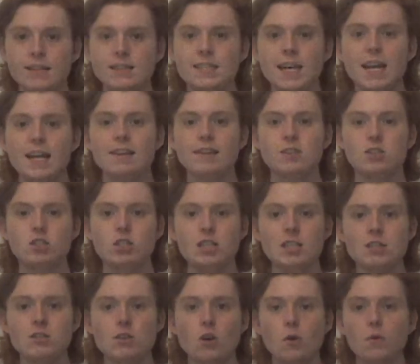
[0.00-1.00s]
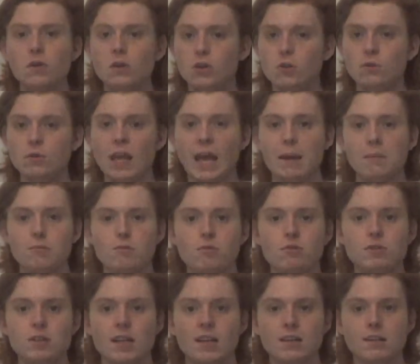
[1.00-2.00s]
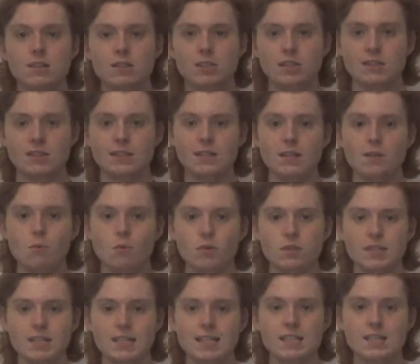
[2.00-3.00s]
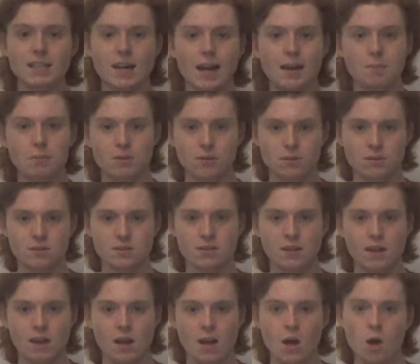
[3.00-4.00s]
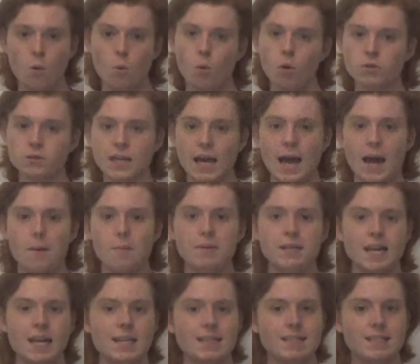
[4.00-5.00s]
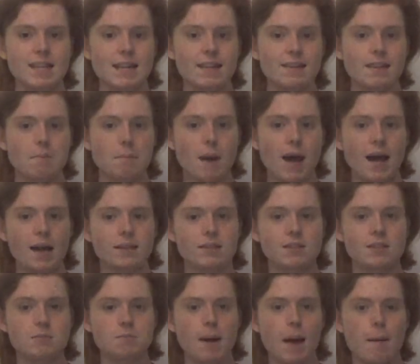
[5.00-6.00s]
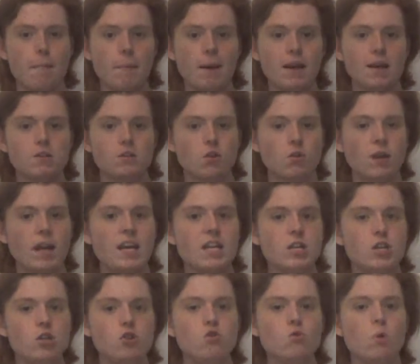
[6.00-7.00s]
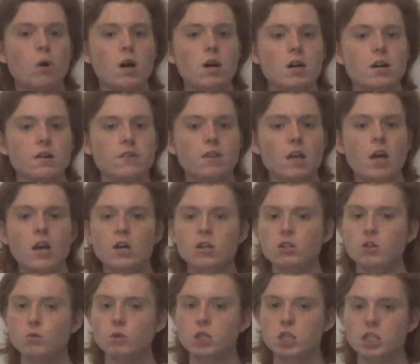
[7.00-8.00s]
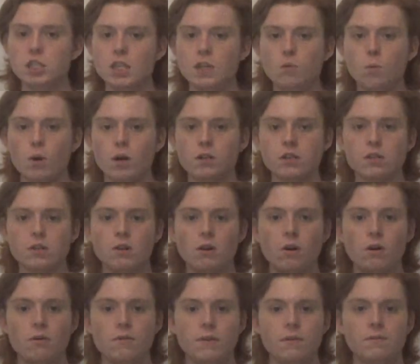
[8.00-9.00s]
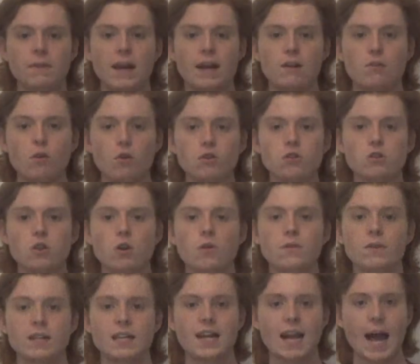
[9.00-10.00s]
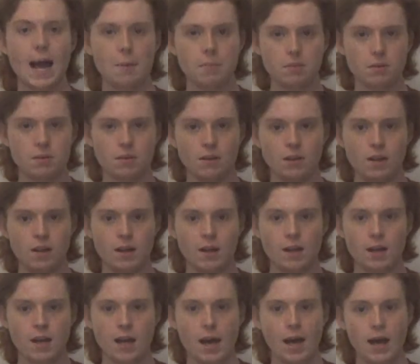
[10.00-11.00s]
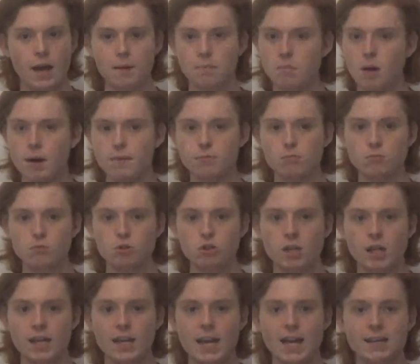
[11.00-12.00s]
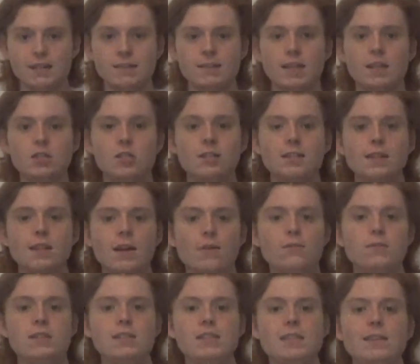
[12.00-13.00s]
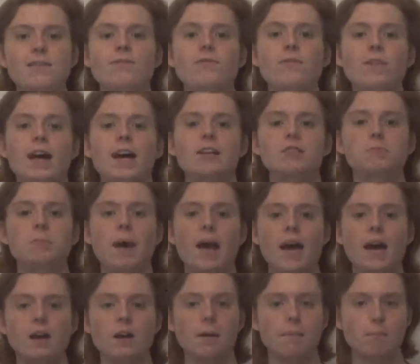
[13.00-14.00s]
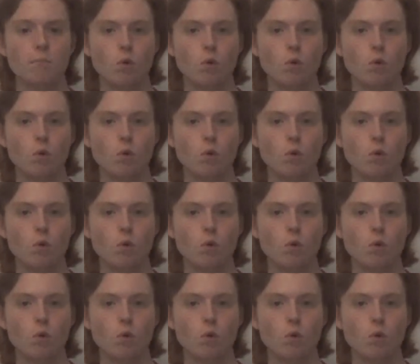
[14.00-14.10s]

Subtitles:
saying that she's known the new Caped Crusader since he was in diapers. Walter Hammond has said that Pattinson's Batman is on a new Earth, so it's just a wonder of if that crossover can happen. And Barbara Muschietti has said she'd love to see Flash paired up